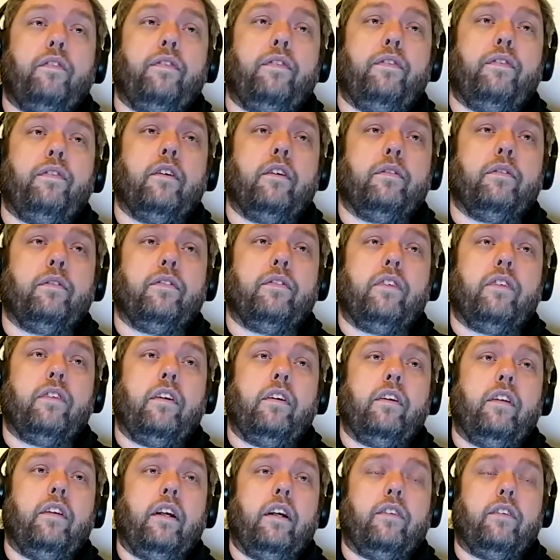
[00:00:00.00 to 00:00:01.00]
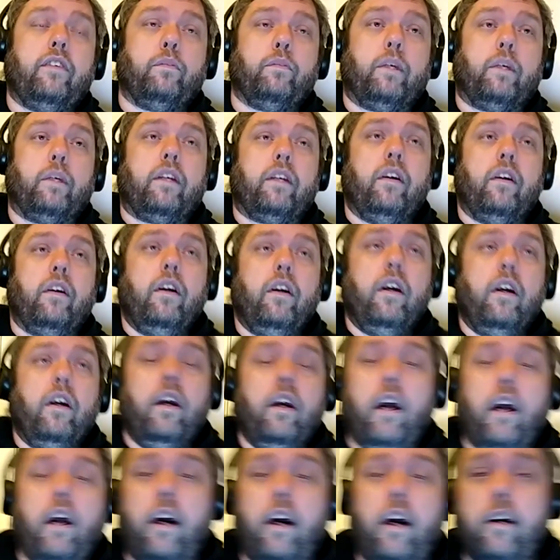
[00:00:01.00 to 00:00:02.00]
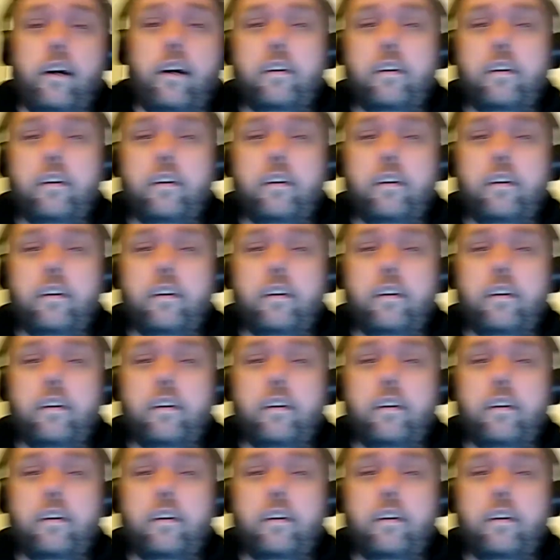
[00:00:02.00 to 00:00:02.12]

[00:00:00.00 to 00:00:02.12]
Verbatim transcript: folks. We'll see you next week. Yeah.